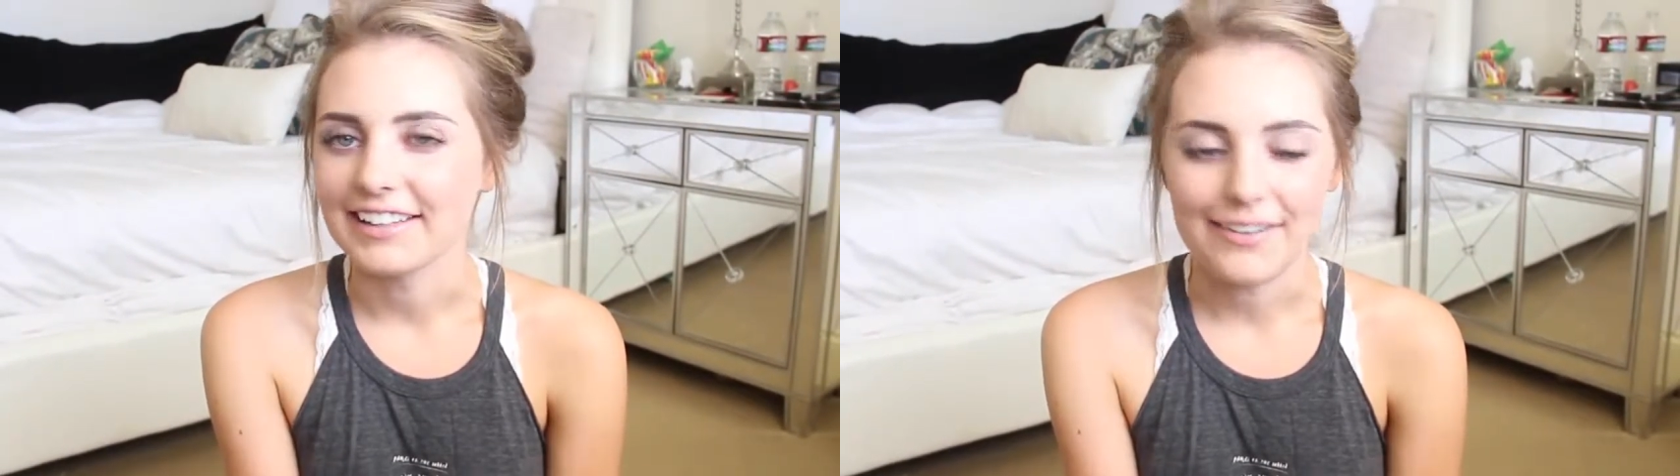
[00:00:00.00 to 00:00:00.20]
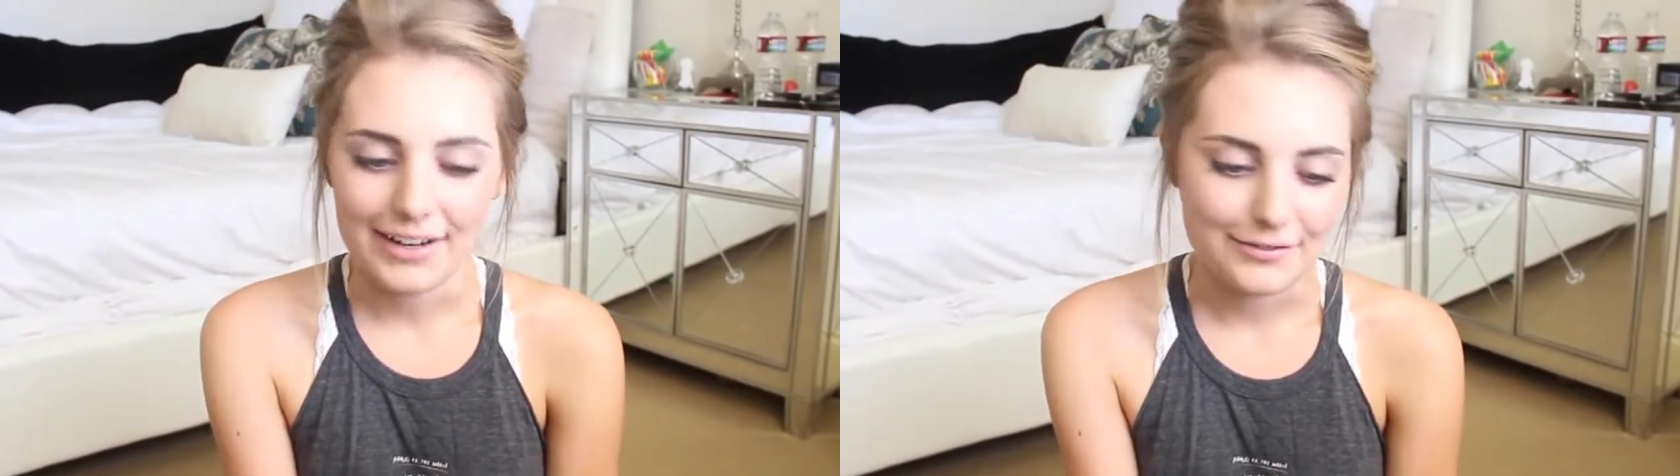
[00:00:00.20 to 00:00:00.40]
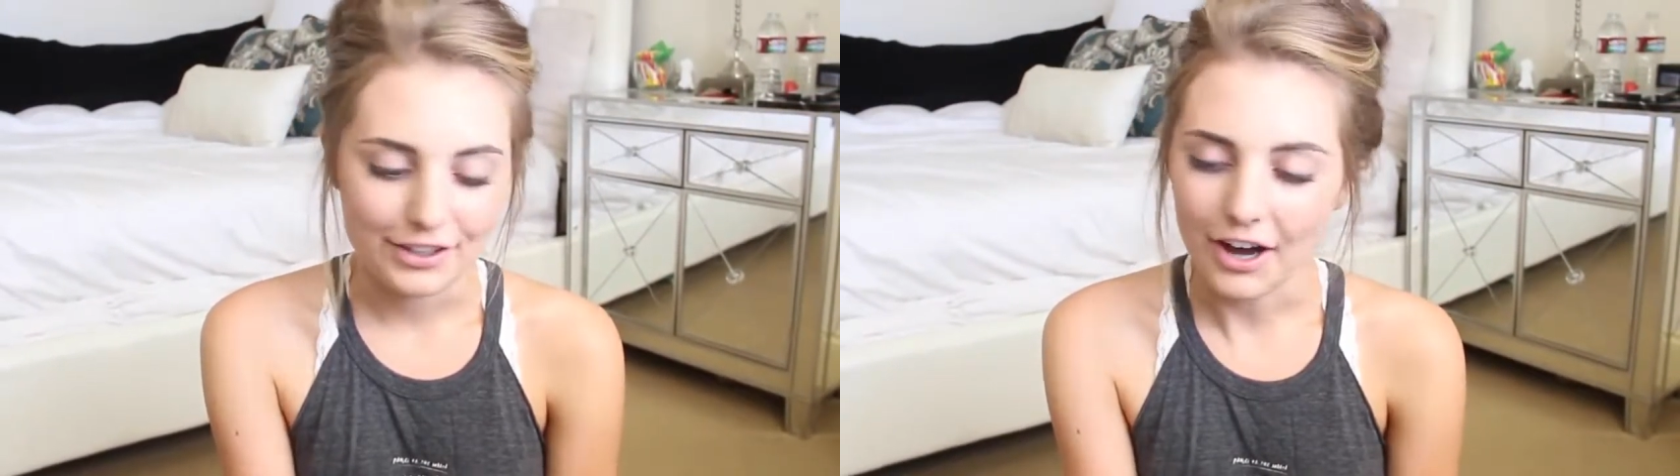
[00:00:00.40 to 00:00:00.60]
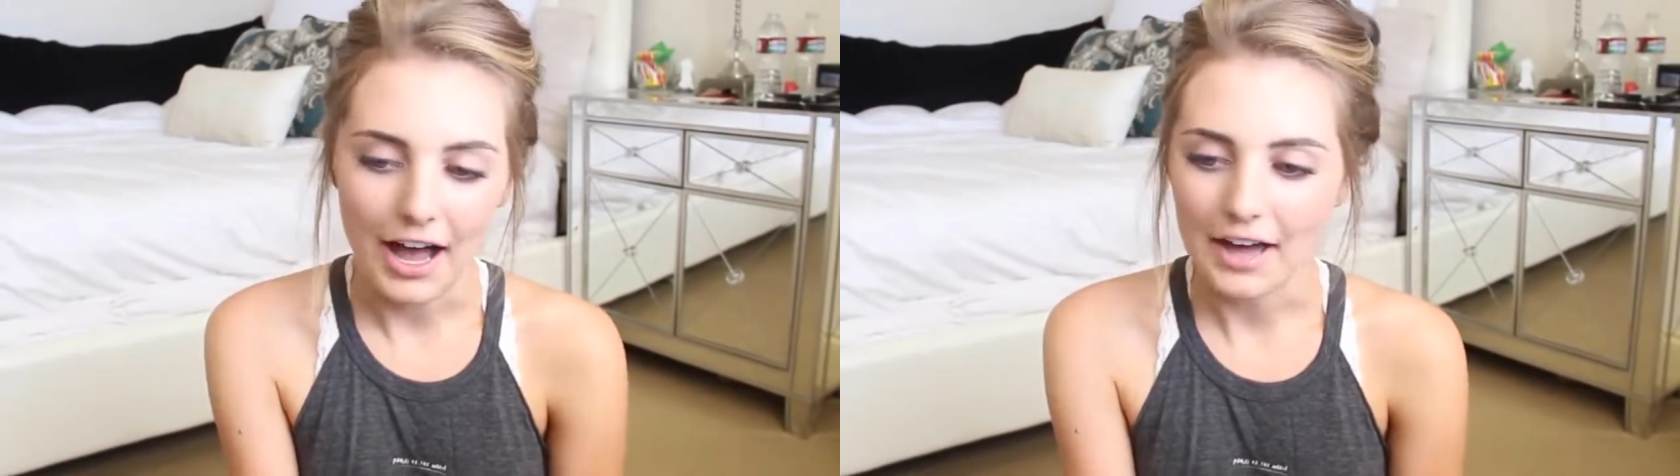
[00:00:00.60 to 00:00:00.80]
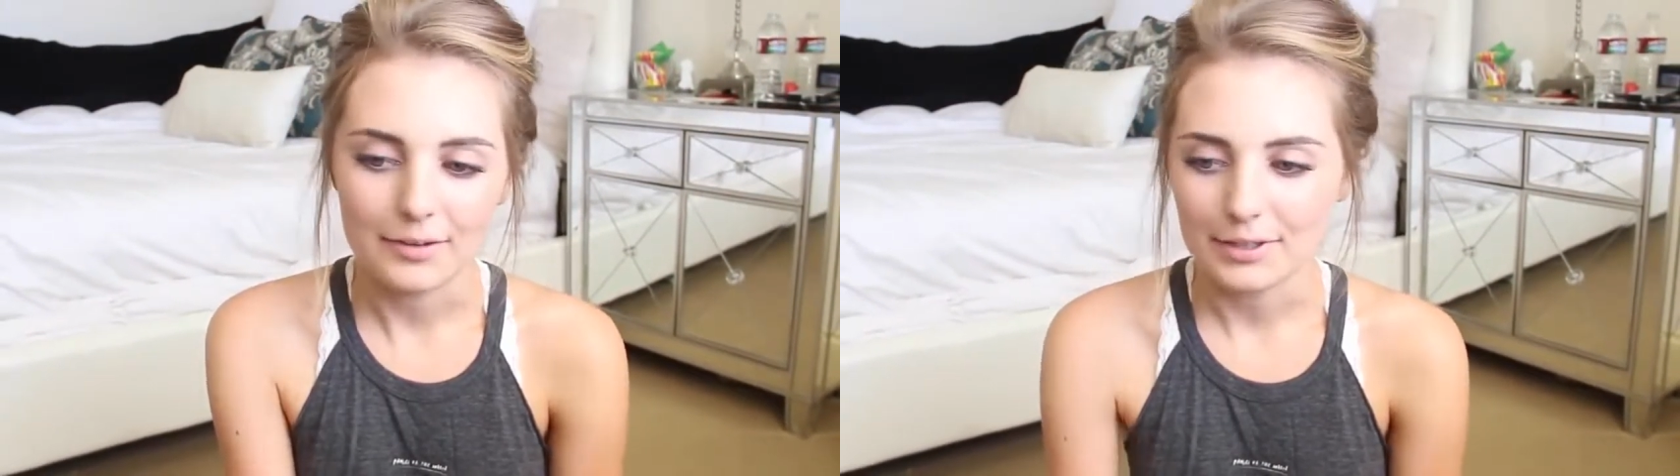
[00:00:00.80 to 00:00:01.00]
now I
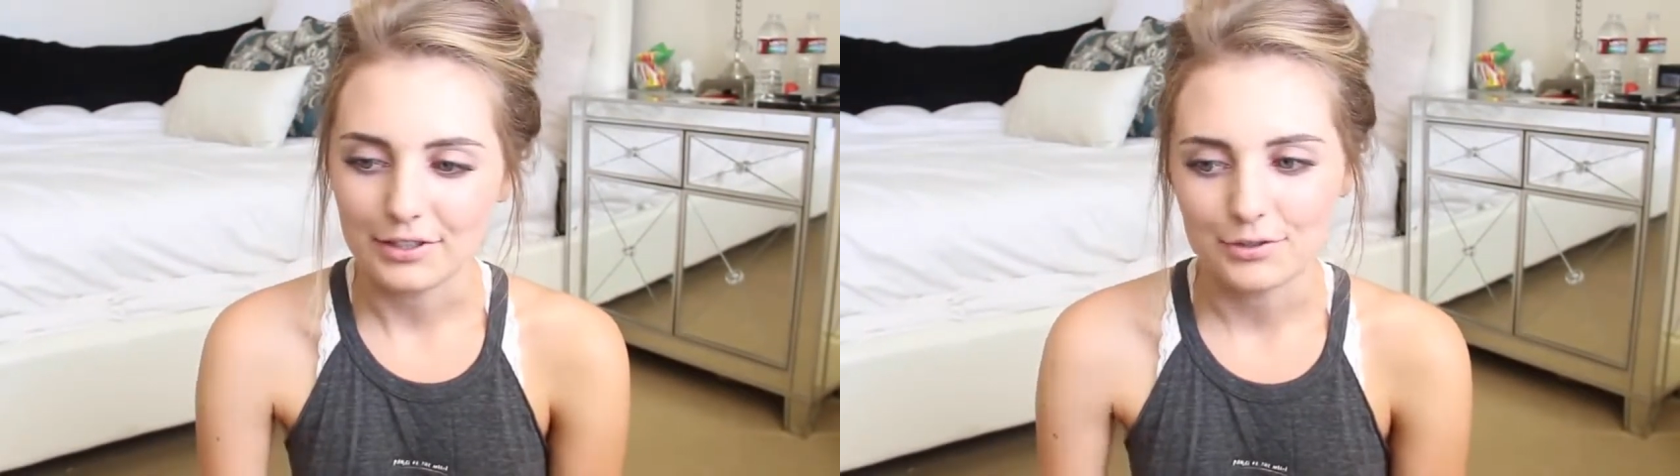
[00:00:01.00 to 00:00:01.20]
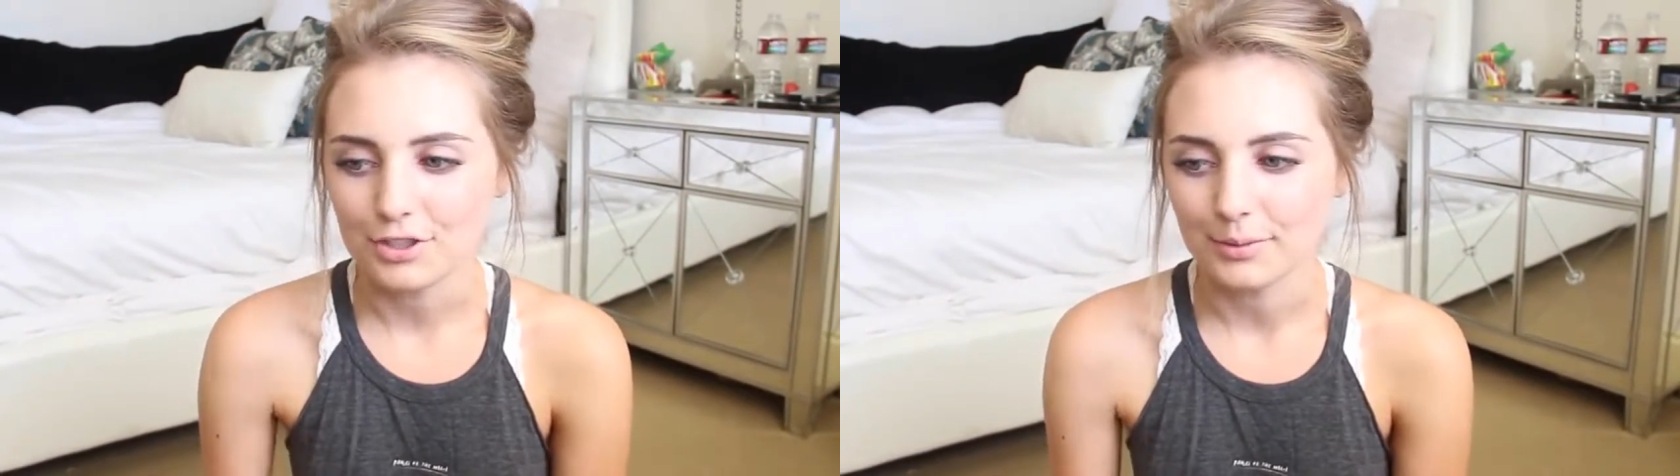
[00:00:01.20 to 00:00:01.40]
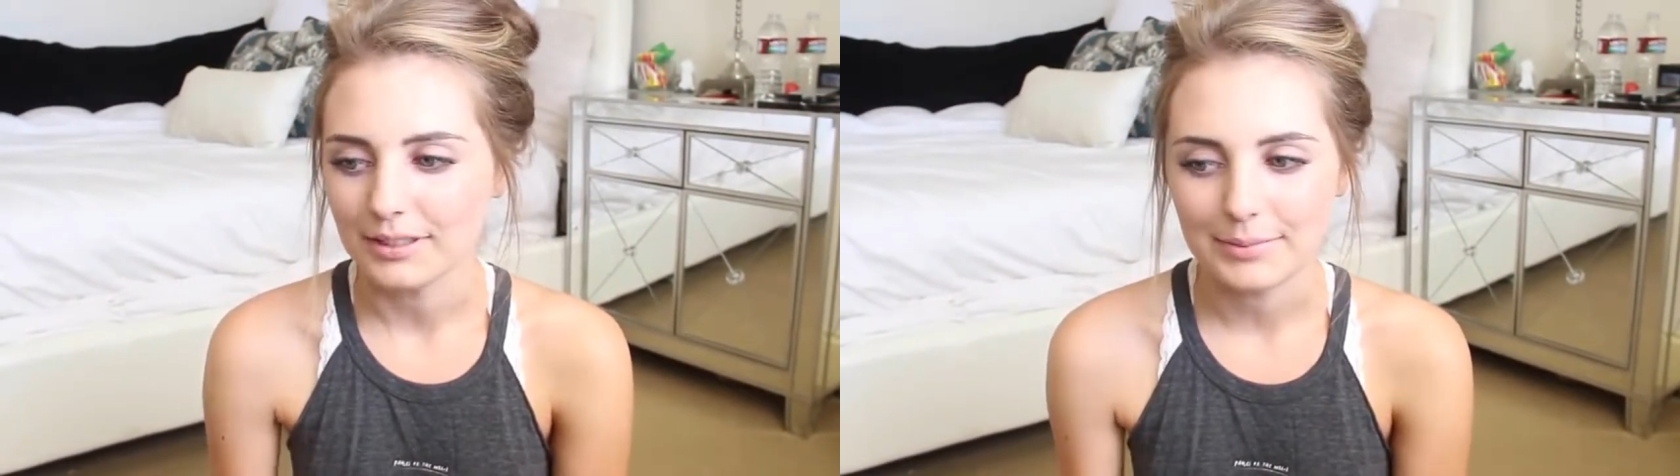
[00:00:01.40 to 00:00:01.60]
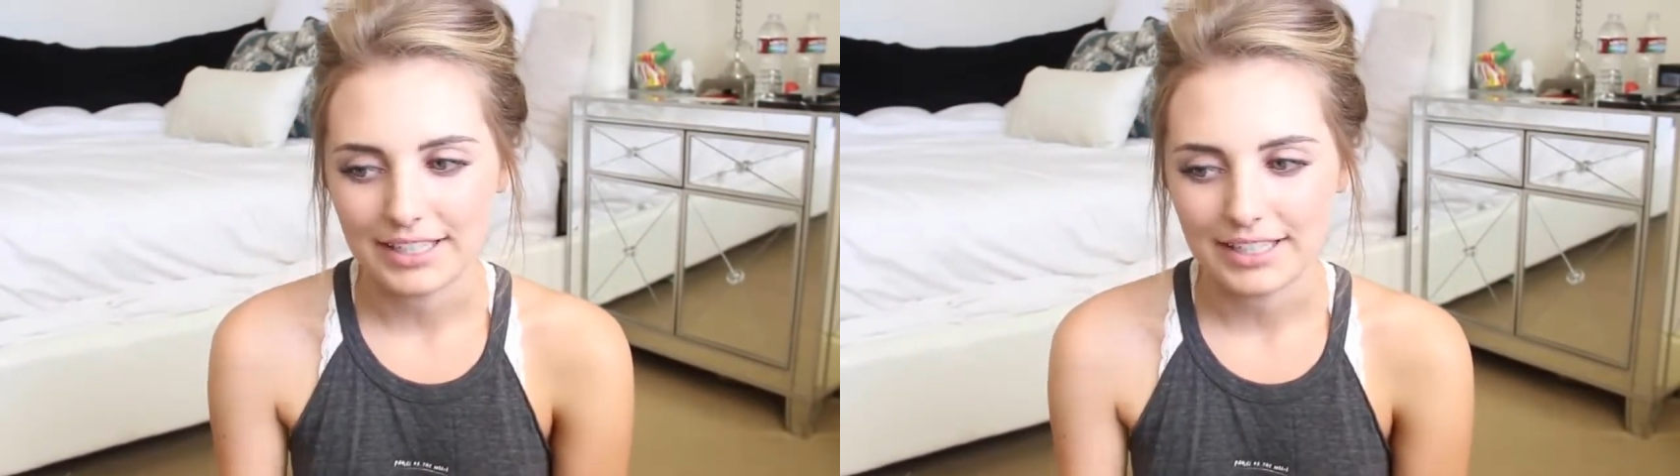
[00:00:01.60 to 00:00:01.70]
forgot how to be a YouTuber